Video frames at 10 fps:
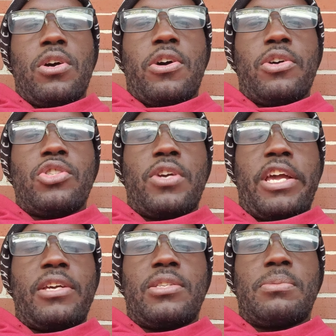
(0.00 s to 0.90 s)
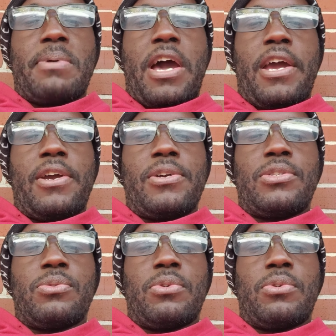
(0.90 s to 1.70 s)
contract expires,